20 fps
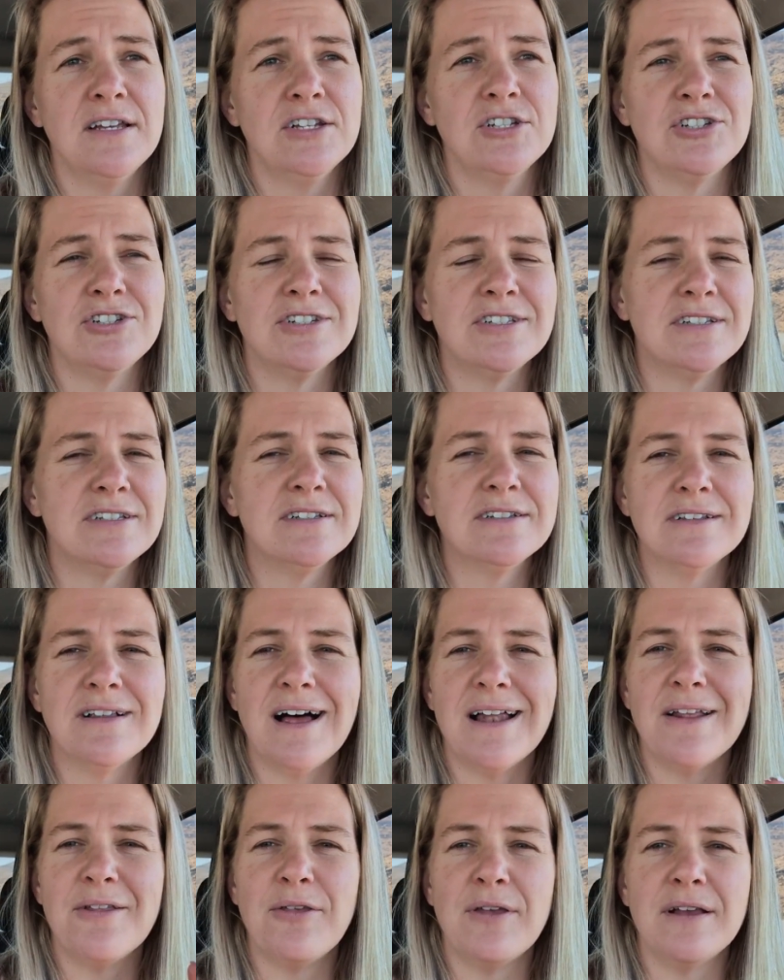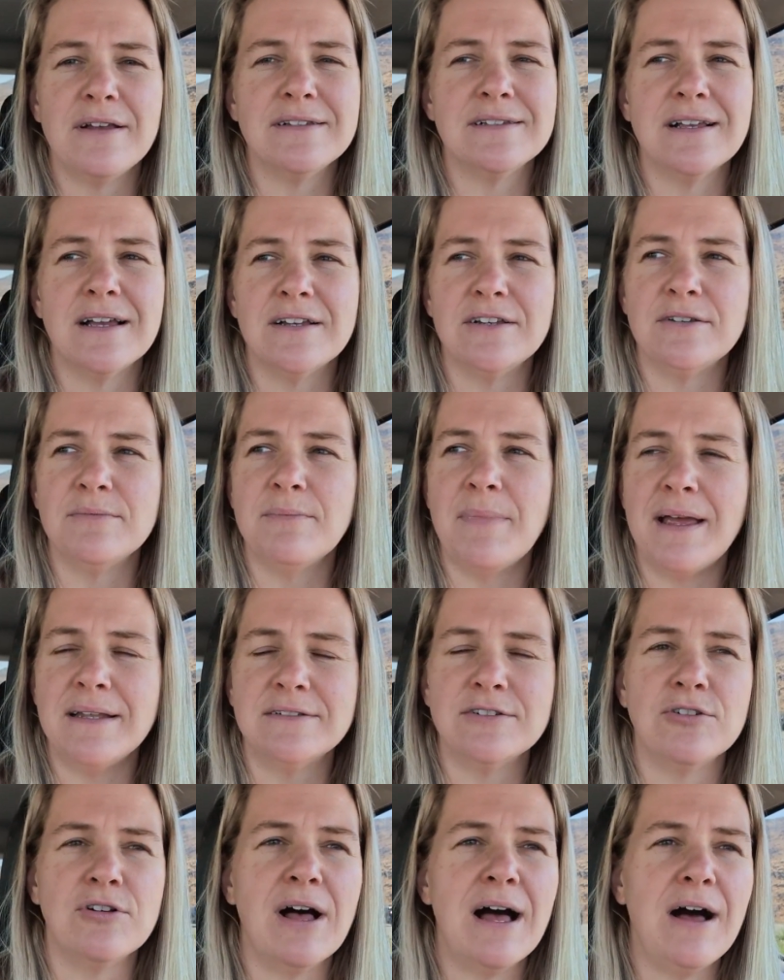she just does a lot of things on
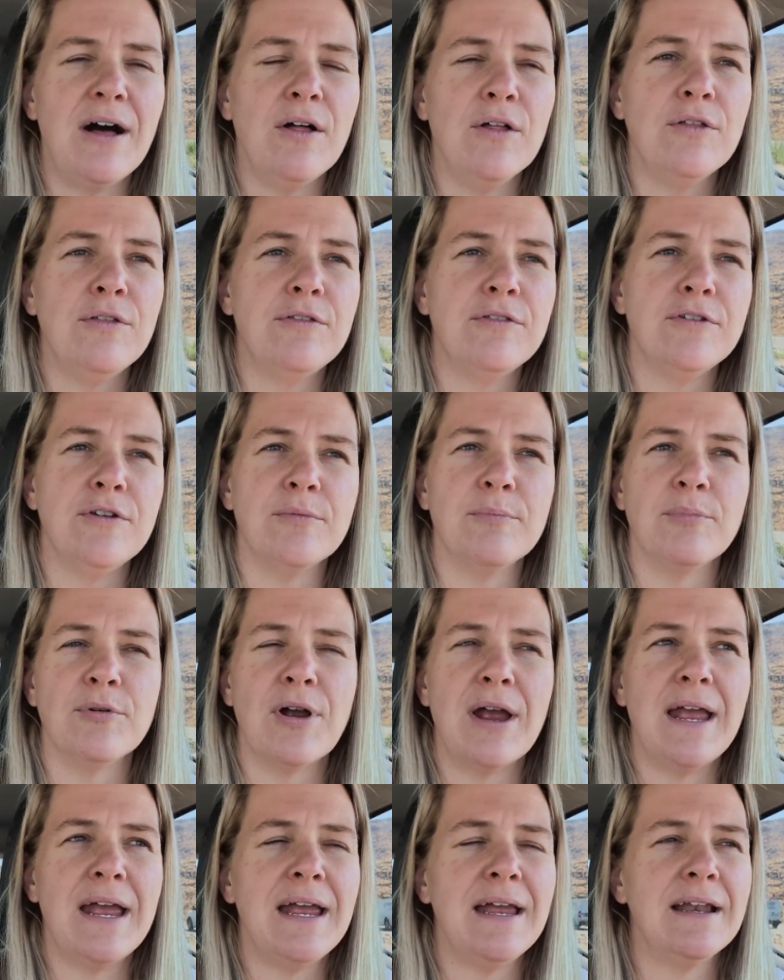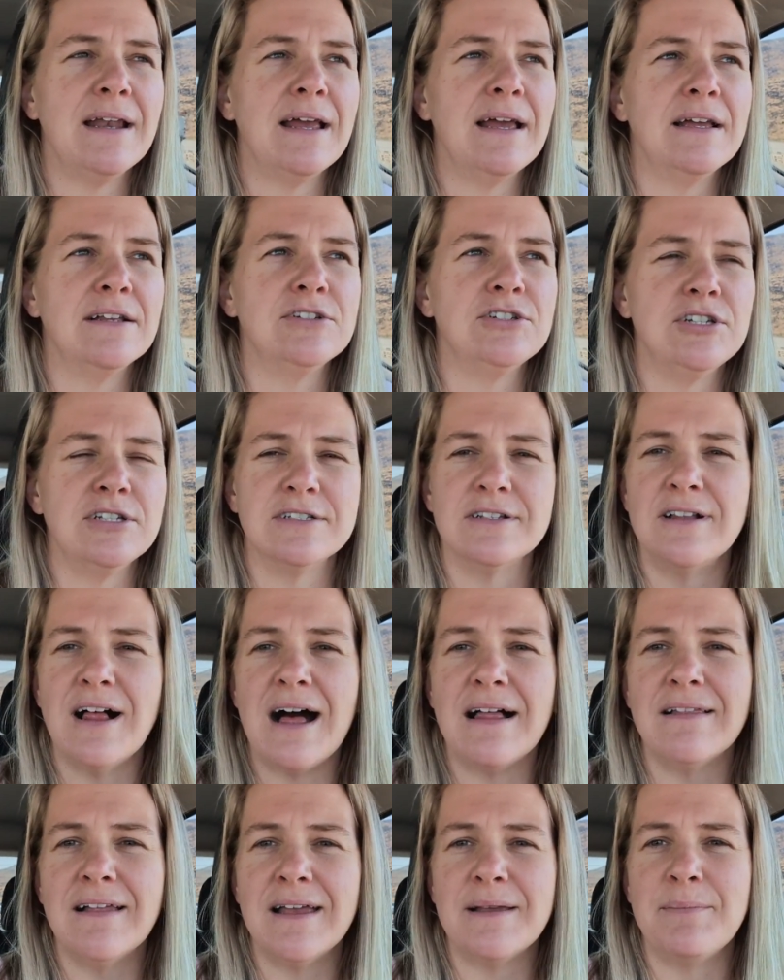mental health, your brain, and she's a
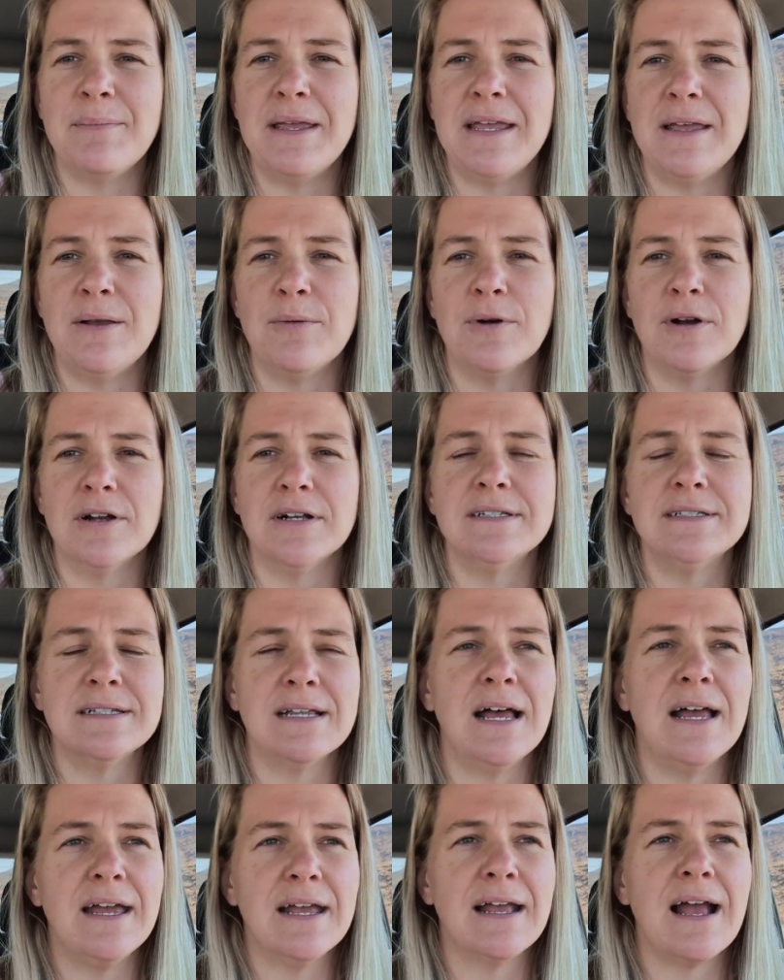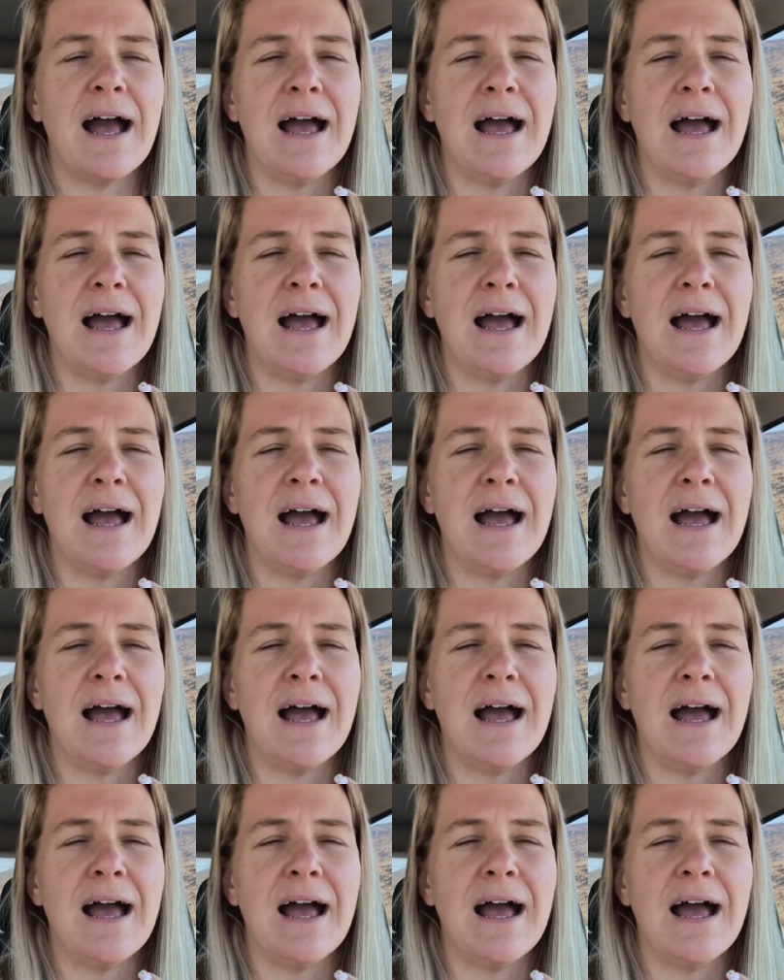lot like me where it's like,